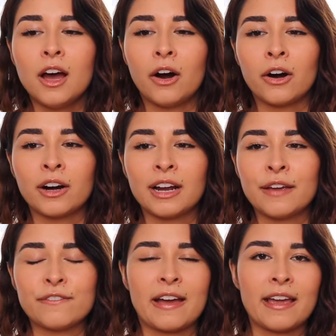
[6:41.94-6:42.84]
Or
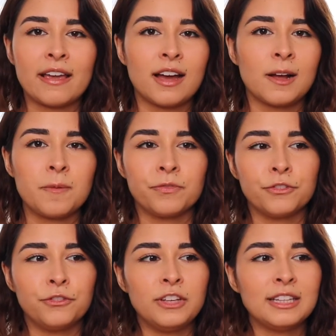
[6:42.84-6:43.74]
if I um,
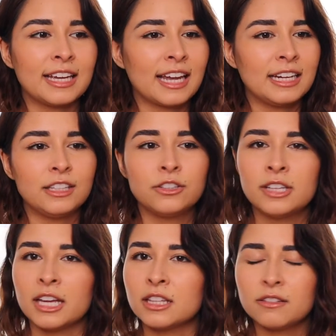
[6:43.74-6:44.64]
feel like I need to
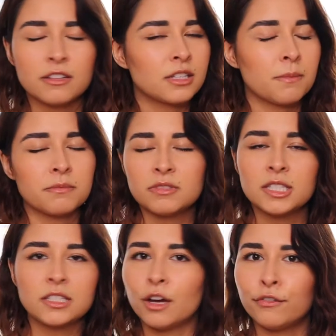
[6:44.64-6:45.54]
get some
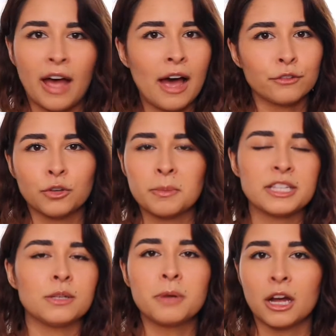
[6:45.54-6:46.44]
stuff out from my
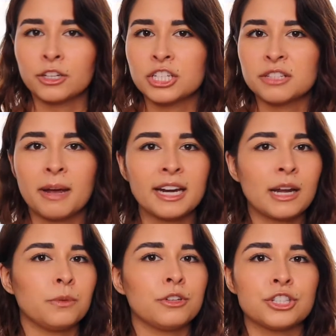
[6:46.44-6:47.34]
subconscious mind,
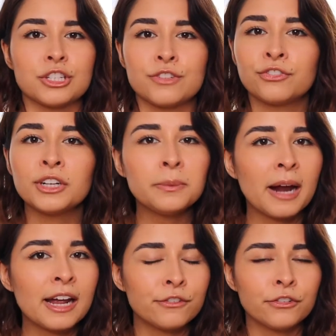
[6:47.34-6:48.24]
I will just free
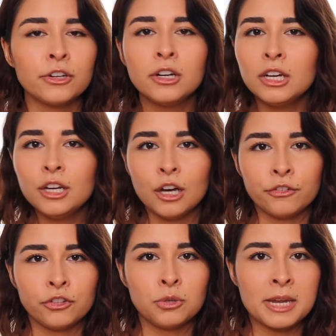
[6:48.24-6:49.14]
write for a
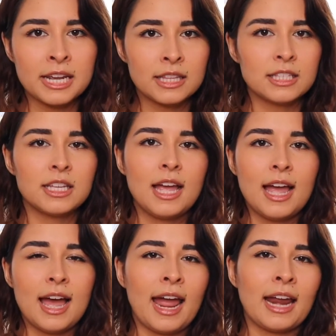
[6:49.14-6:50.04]
few minutes.
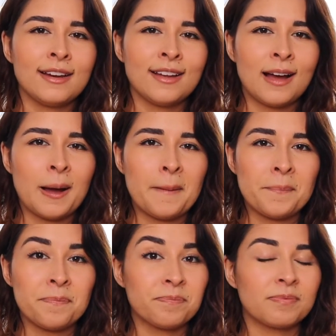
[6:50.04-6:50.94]
And
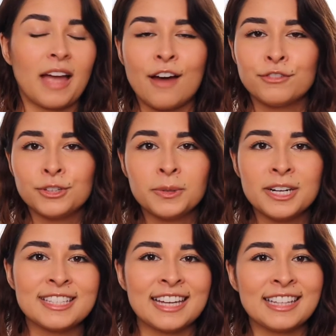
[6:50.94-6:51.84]
um,
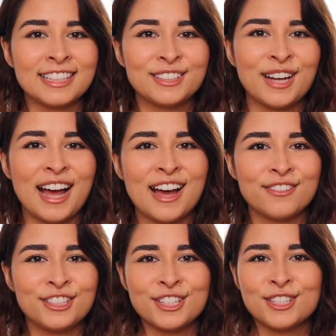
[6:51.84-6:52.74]
afterwards, I'd like to
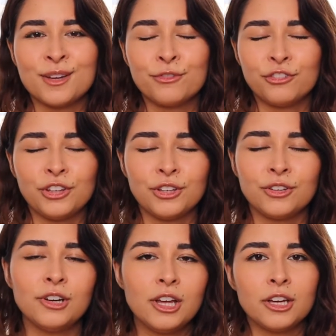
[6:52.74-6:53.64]
have just some
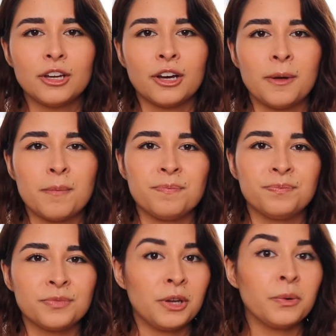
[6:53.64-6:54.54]
few
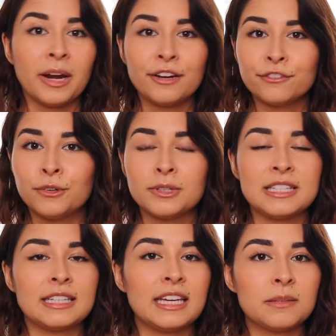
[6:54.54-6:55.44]
um, grateful
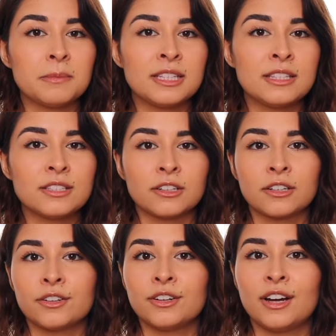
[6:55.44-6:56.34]
statements
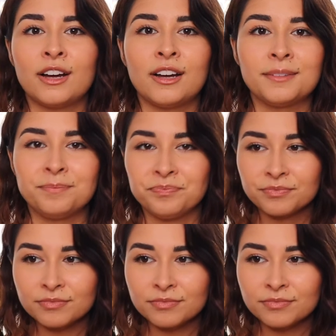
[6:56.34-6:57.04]
or um,